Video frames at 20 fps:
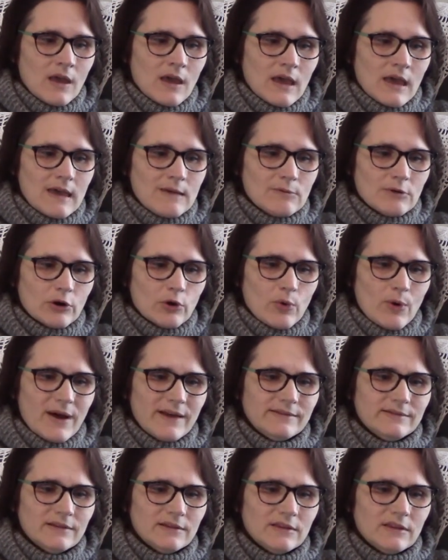He
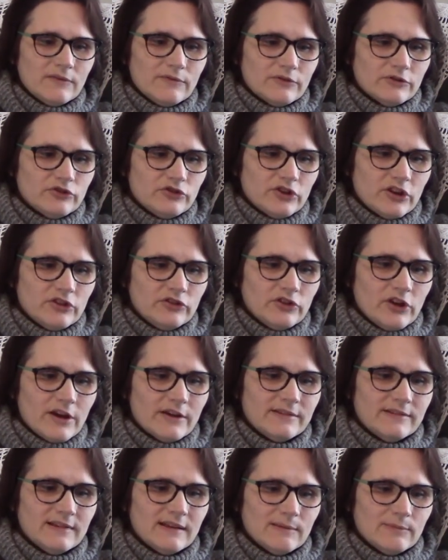requested the Virginia
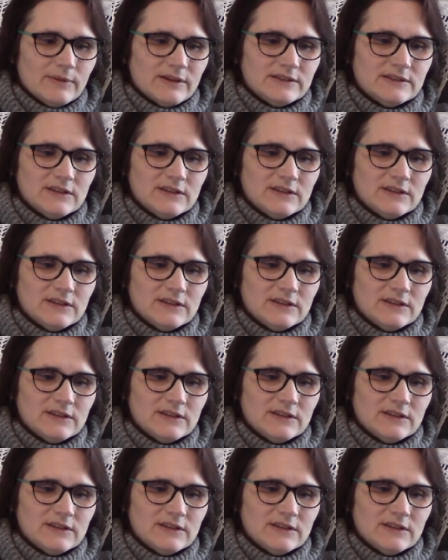Assembly